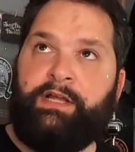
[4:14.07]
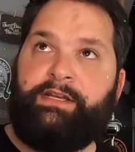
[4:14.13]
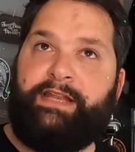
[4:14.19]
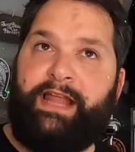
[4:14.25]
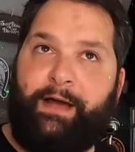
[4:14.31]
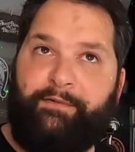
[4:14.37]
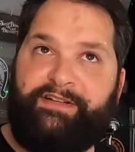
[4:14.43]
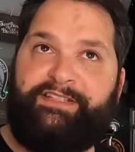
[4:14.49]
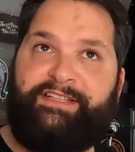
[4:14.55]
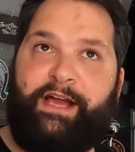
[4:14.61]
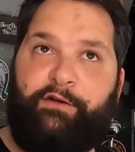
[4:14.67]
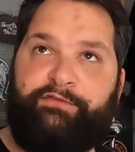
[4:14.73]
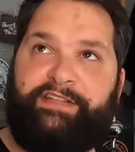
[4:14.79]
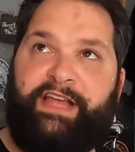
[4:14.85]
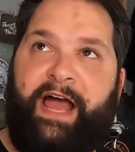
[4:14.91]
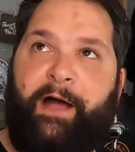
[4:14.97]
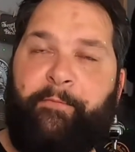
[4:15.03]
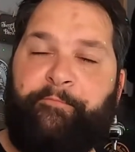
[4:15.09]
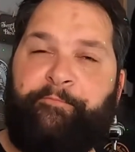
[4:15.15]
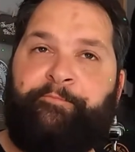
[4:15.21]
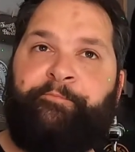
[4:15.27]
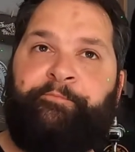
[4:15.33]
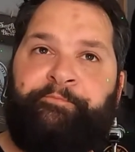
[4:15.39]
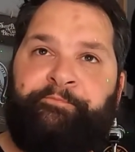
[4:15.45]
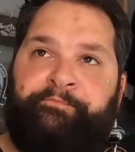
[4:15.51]
Now it's settled down.
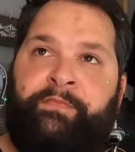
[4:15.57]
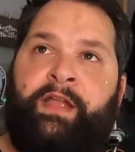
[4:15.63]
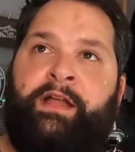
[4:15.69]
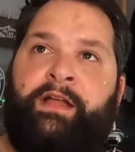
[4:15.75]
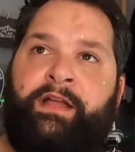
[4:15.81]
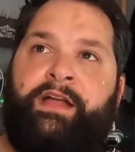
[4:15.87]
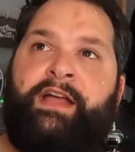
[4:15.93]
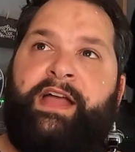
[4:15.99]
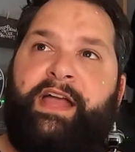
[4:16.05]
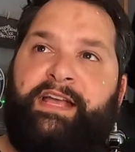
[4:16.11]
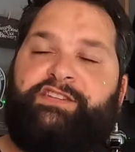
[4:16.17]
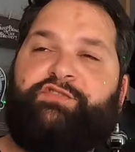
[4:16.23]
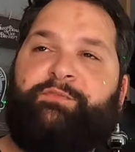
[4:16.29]
It's